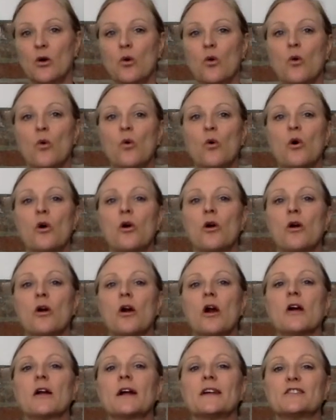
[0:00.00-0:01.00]
or
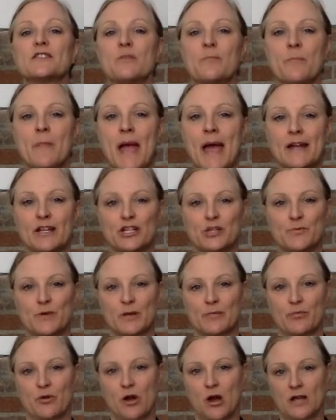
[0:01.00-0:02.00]
our customer
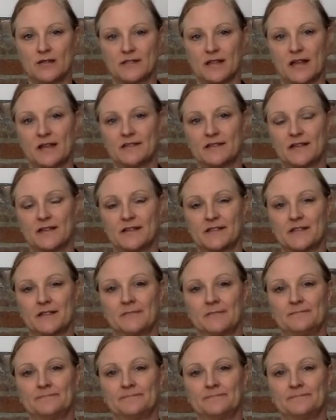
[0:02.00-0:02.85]
management processes.